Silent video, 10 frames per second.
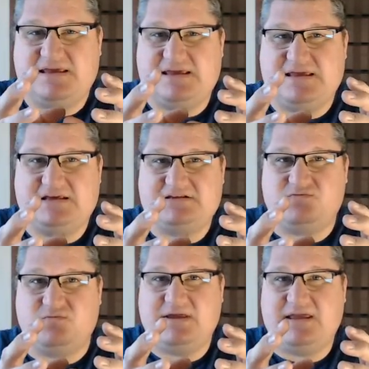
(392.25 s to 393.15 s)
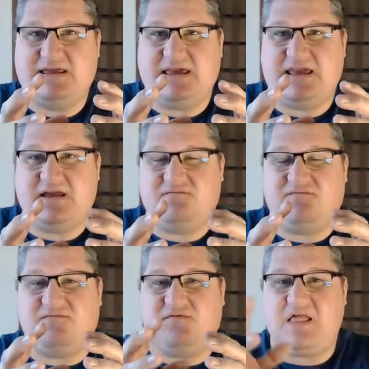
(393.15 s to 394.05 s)
is we can
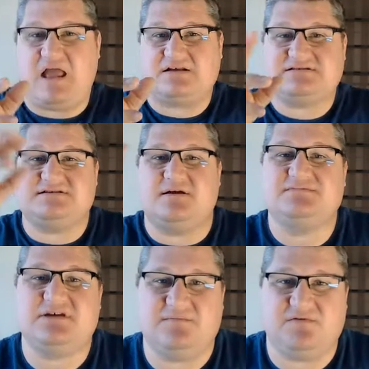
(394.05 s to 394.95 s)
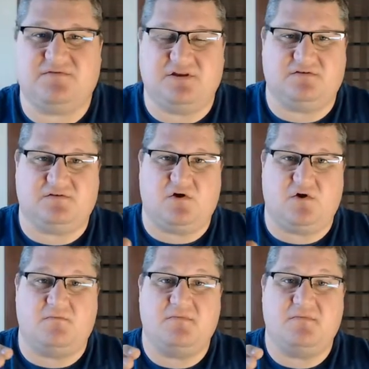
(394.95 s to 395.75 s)
flex. Sometimes the video's at home.